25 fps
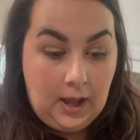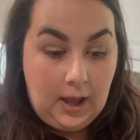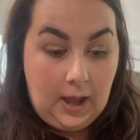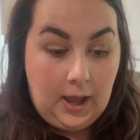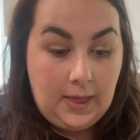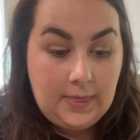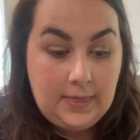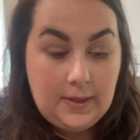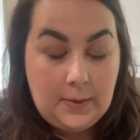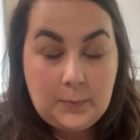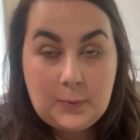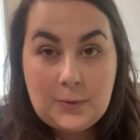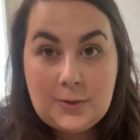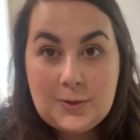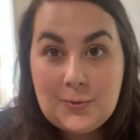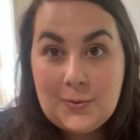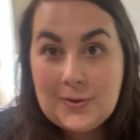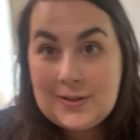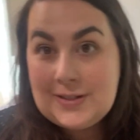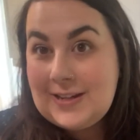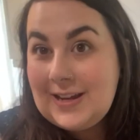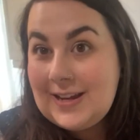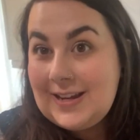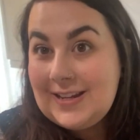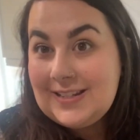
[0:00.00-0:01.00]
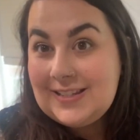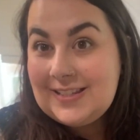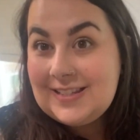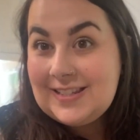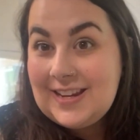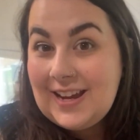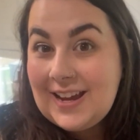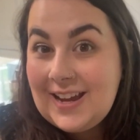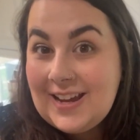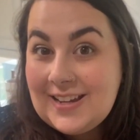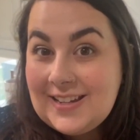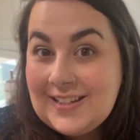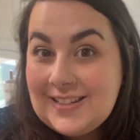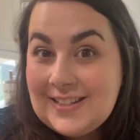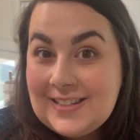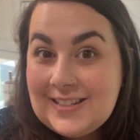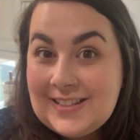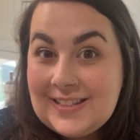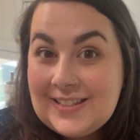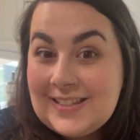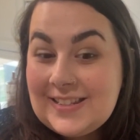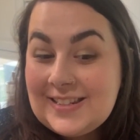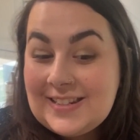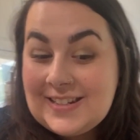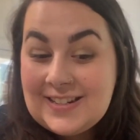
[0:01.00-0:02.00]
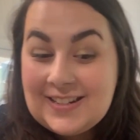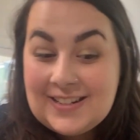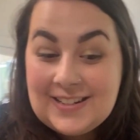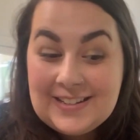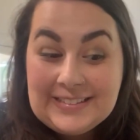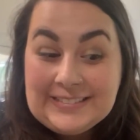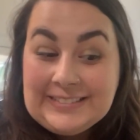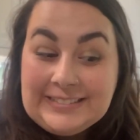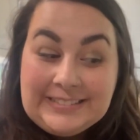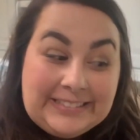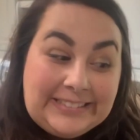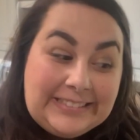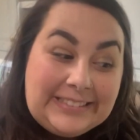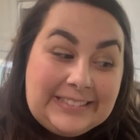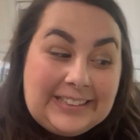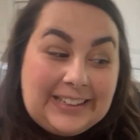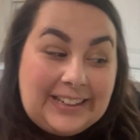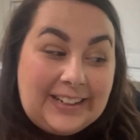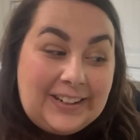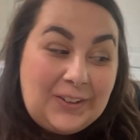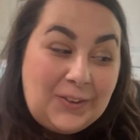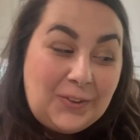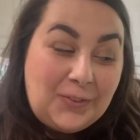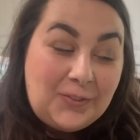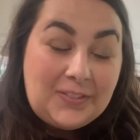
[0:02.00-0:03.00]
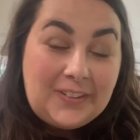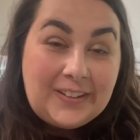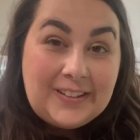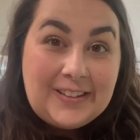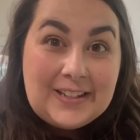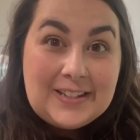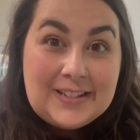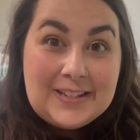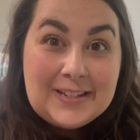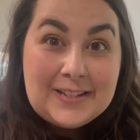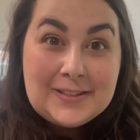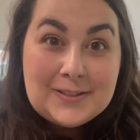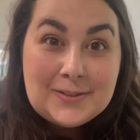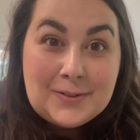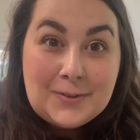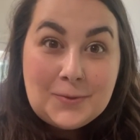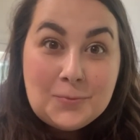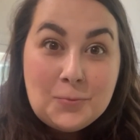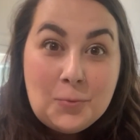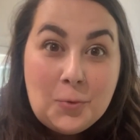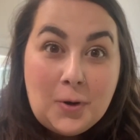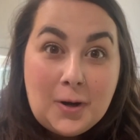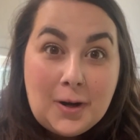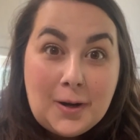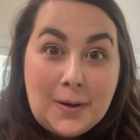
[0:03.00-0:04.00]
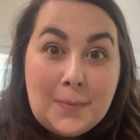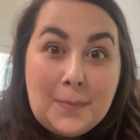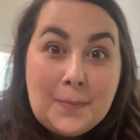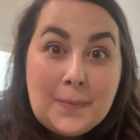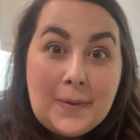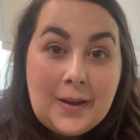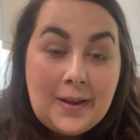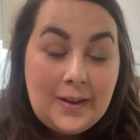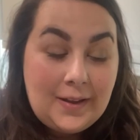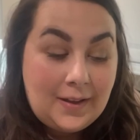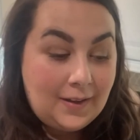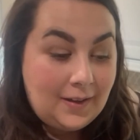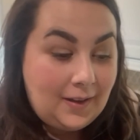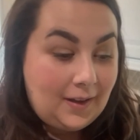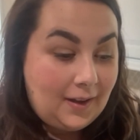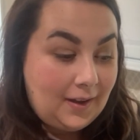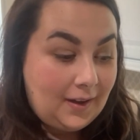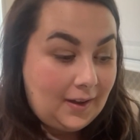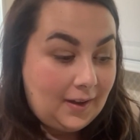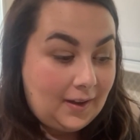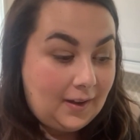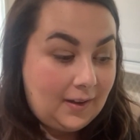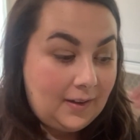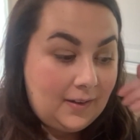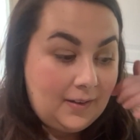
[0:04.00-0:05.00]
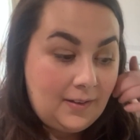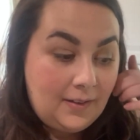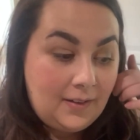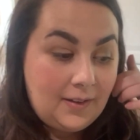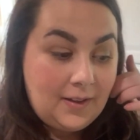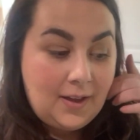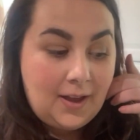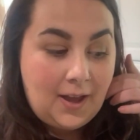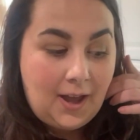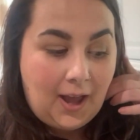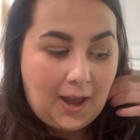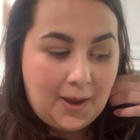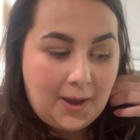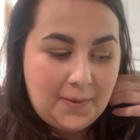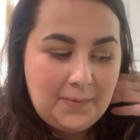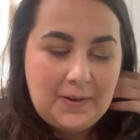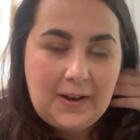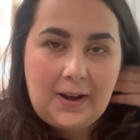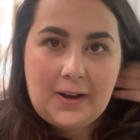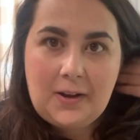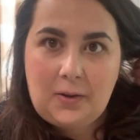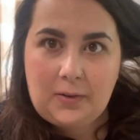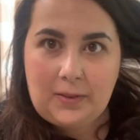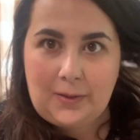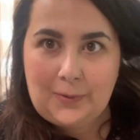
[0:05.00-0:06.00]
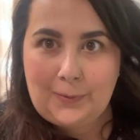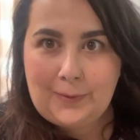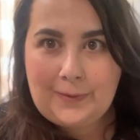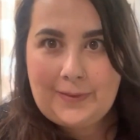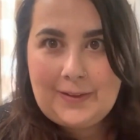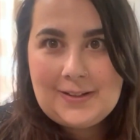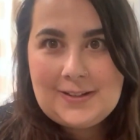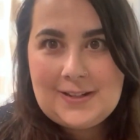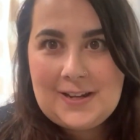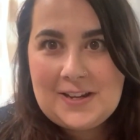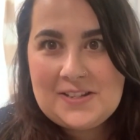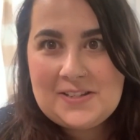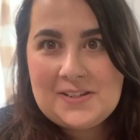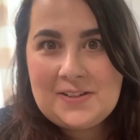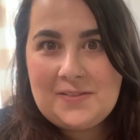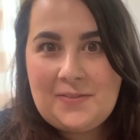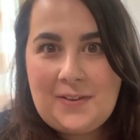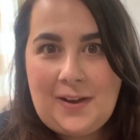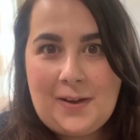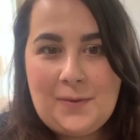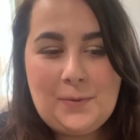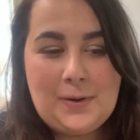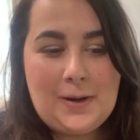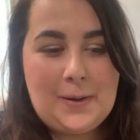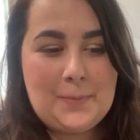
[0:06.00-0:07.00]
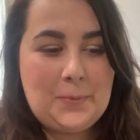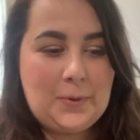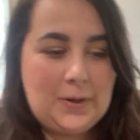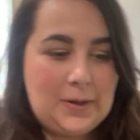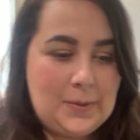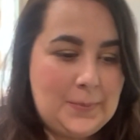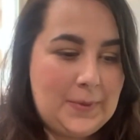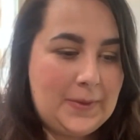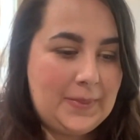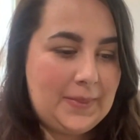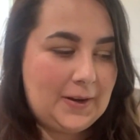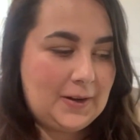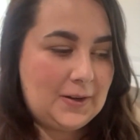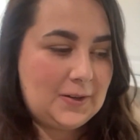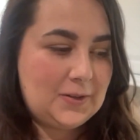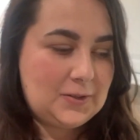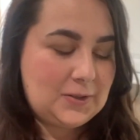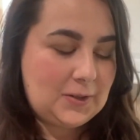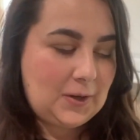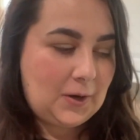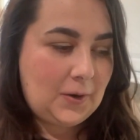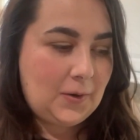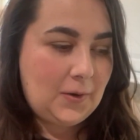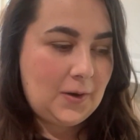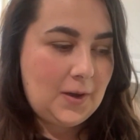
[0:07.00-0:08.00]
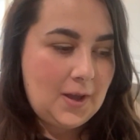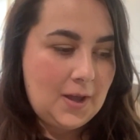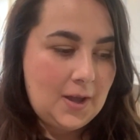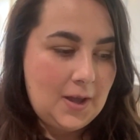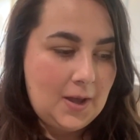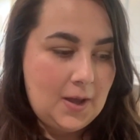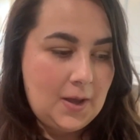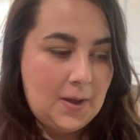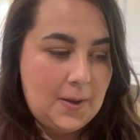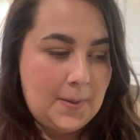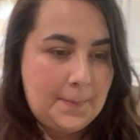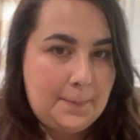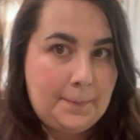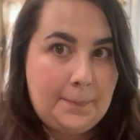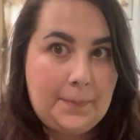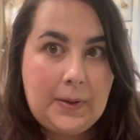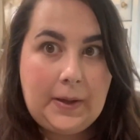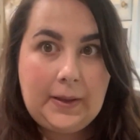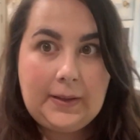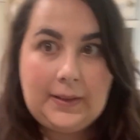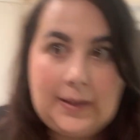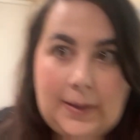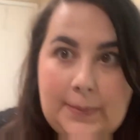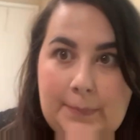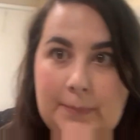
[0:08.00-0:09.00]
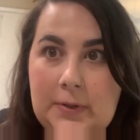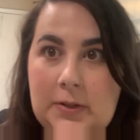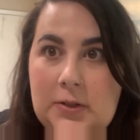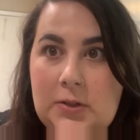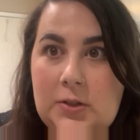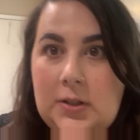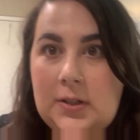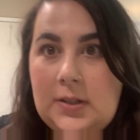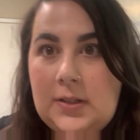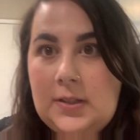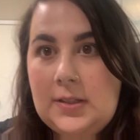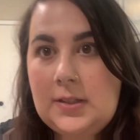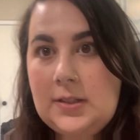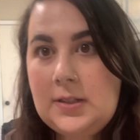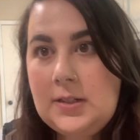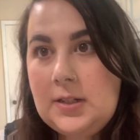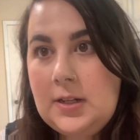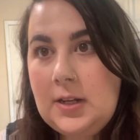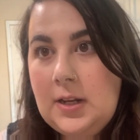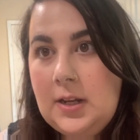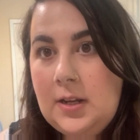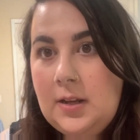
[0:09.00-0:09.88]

and then we'll do a taste test and hopefully they taste good and warm. Uh, I mean, I know they will. They tasted fine when I put them in there. So, but let me just